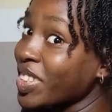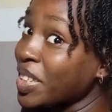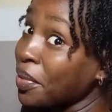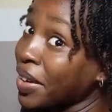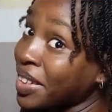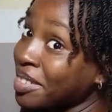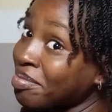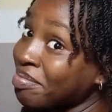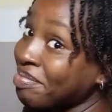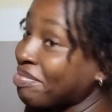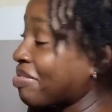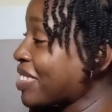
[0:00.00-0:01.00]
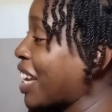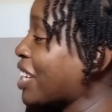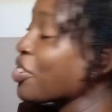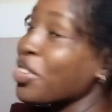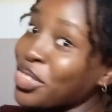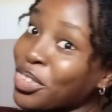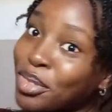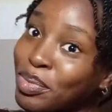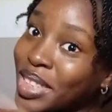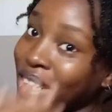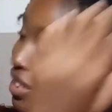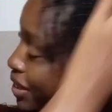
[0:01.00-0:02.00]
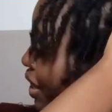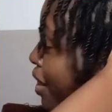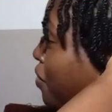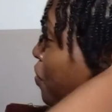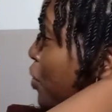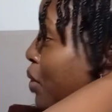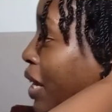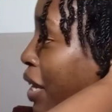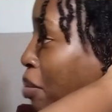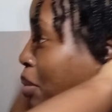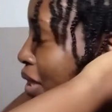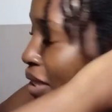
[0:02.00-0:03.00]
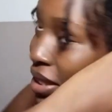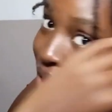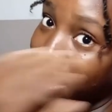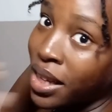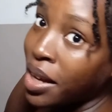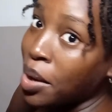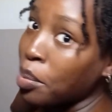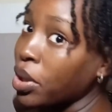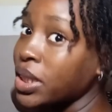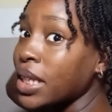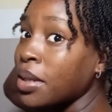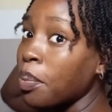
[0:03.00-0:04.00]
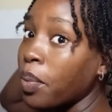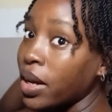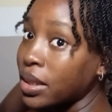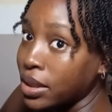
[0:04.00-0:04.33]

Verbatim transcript: it fine i know it's going to be scanty i can feel like emptiness Plus, I back.